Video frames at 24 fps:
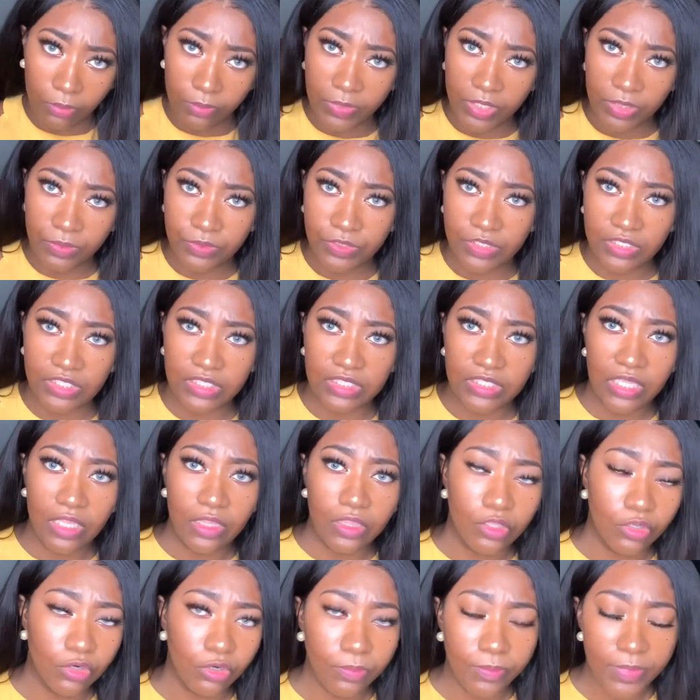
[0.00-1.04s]
It was just a
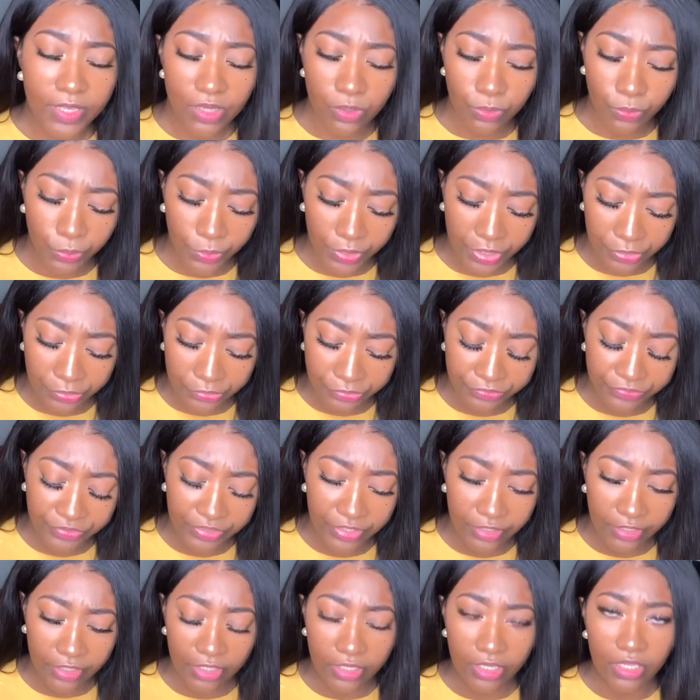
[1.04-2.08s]
little bit weird
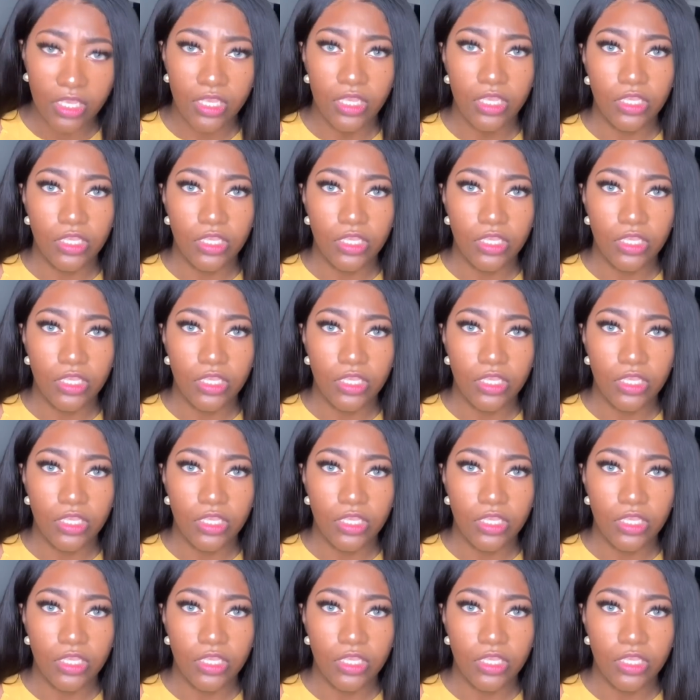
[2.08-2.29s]
feeling.